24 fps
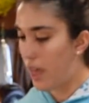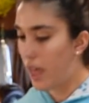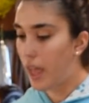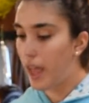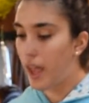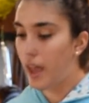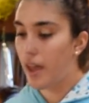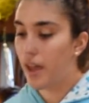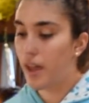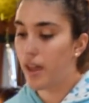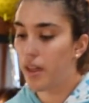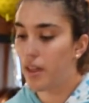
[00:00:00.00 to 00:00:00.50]

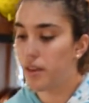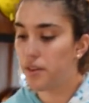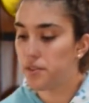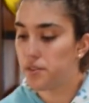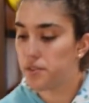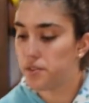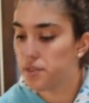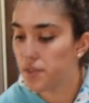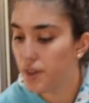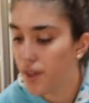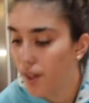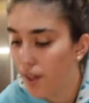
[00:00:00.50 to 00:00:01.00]

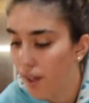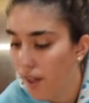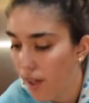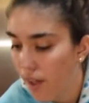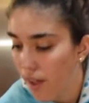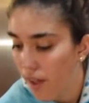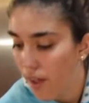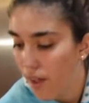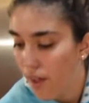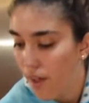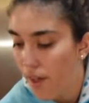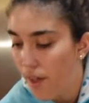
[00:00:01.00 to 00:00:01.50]
and
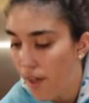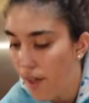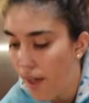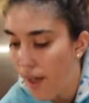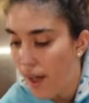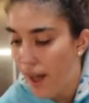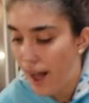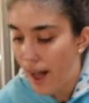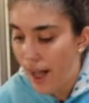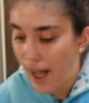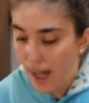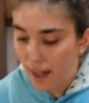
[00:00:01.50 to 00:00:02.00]

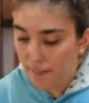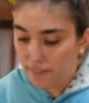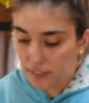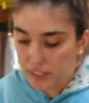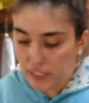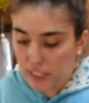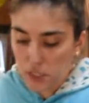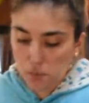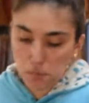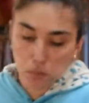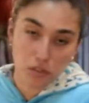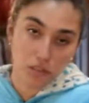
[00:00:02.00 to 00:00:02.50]
1/2
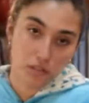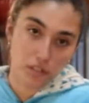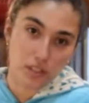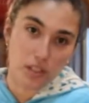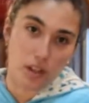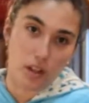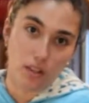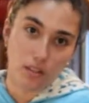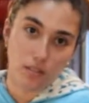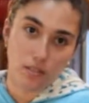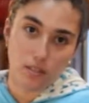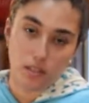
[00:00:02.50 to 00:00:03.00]
teaspoon of
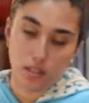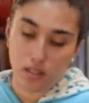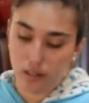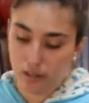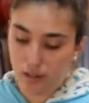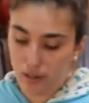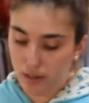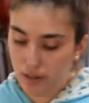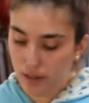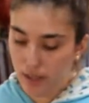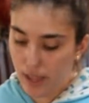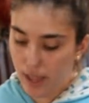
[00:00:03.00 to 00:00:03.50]
salt
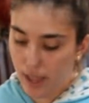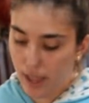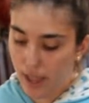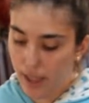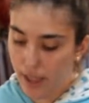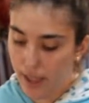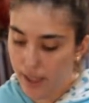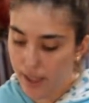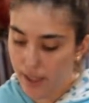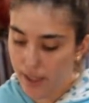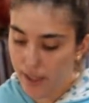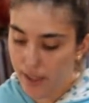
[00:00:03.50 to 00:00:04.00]

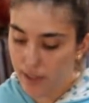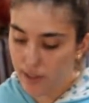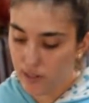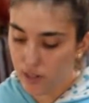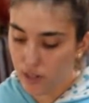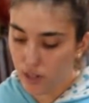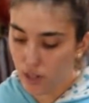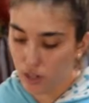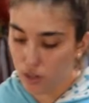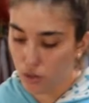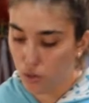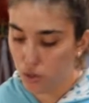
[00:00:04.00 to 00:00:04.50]
and
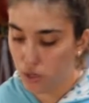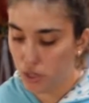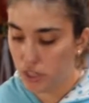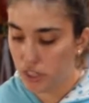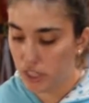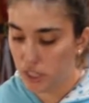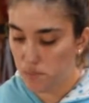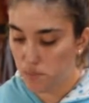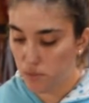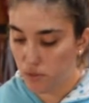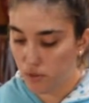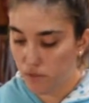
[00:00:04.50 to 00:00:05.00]
1/4
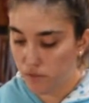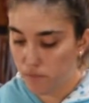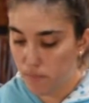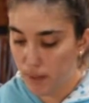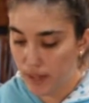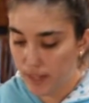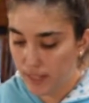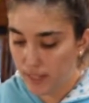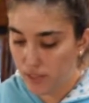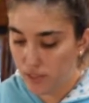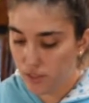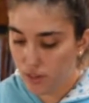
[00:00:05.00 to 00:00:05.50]
teaspoon of
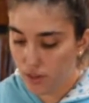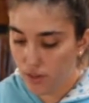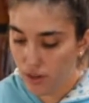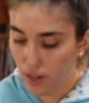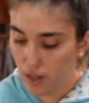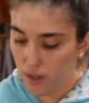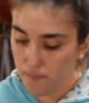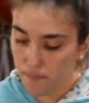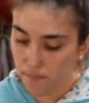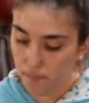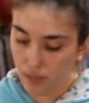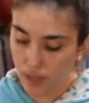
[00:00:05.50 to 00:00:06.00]
baking
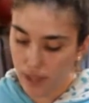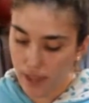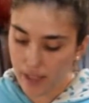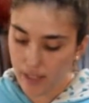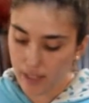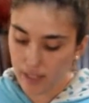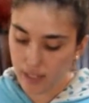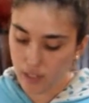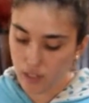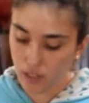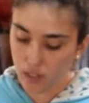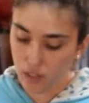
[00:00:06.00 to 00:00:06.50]
soda. I
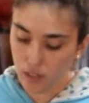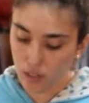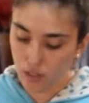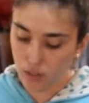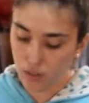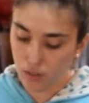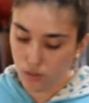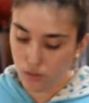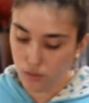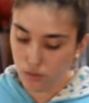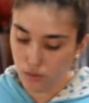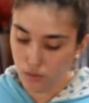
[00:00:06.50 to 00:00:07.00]
like to
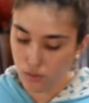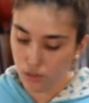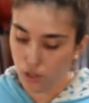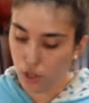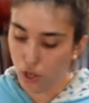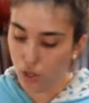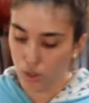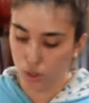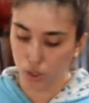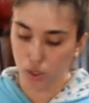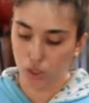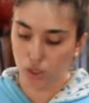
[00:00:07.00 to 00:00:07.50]
use
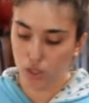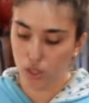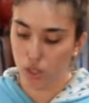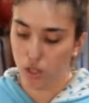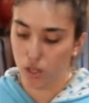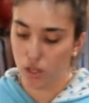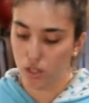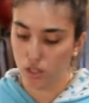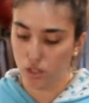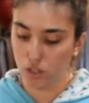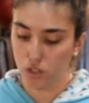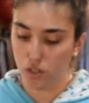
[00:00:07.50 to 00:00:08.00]
kosher
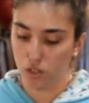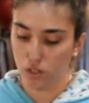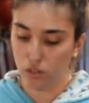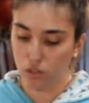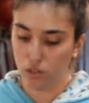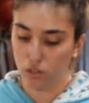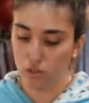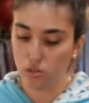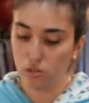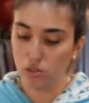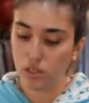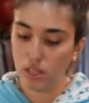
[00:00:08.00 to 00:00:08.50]
salt. You can
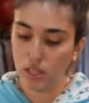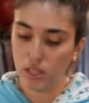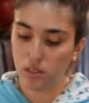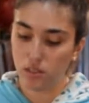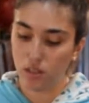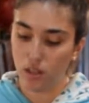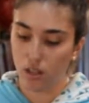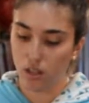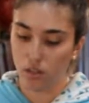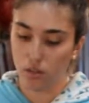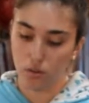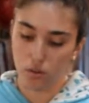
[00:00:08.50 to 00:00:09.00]
also use sea
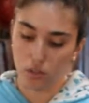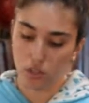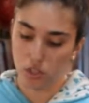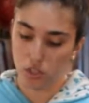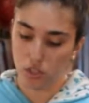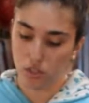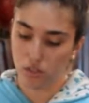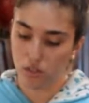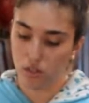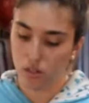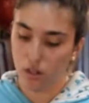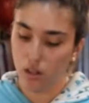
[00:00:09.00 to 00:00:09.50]
salt or
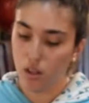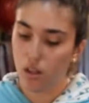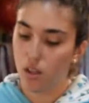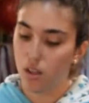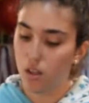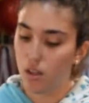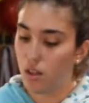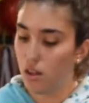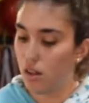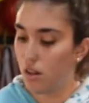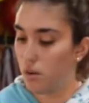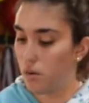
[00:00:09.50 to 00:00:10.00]
just
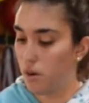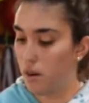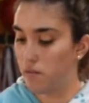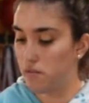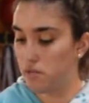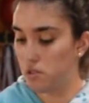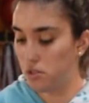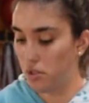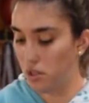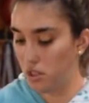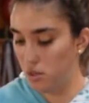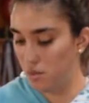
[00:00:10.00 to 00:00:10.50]

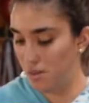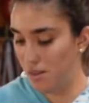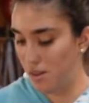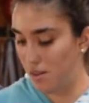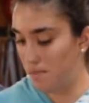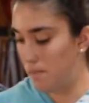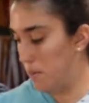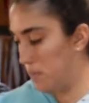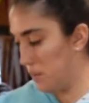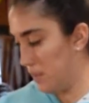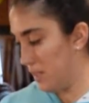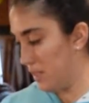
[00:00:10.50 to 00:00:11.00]
whatever salt you
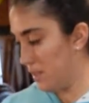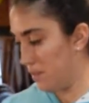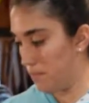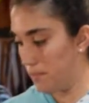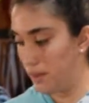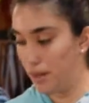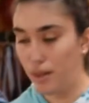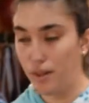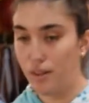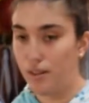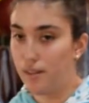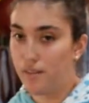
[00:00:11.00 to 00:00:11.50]
want.
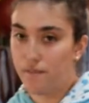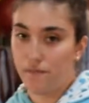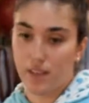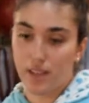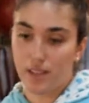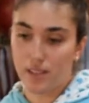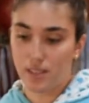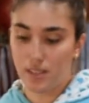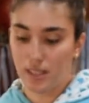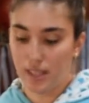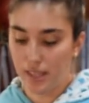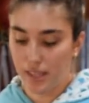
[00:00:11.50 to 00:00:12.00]

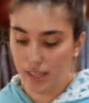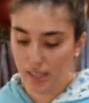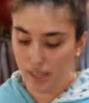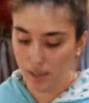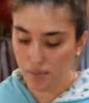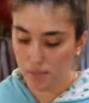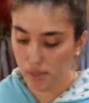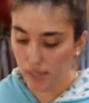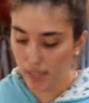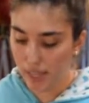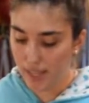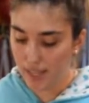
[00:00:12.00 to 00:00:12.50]
Fancy
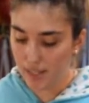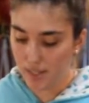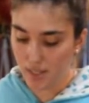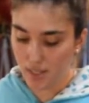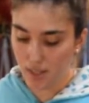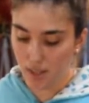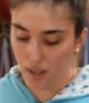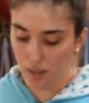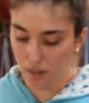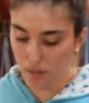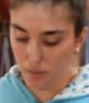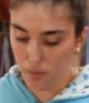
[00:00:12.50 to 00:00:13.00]
Himalayan
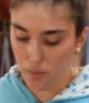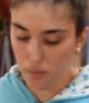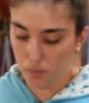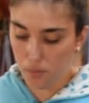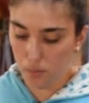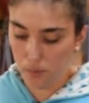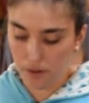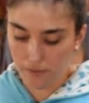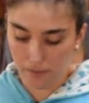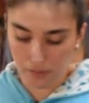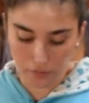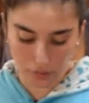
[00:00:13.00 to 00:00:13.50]
salt,
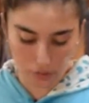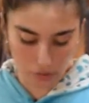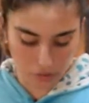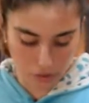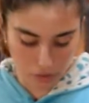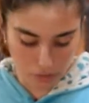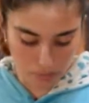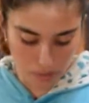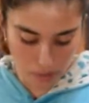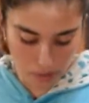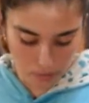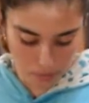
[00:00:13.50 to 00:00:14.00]
whatever floats
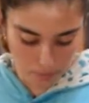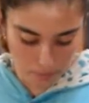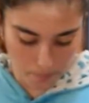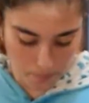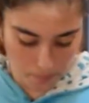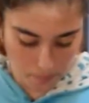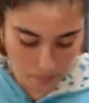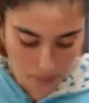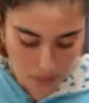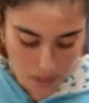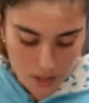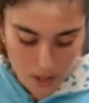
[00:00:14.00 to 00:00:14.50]
your boat.
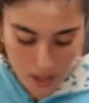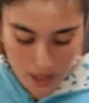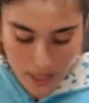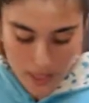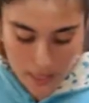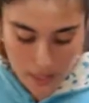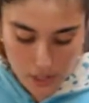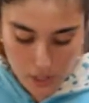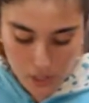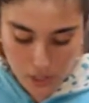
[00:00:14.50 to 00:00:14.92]
I'm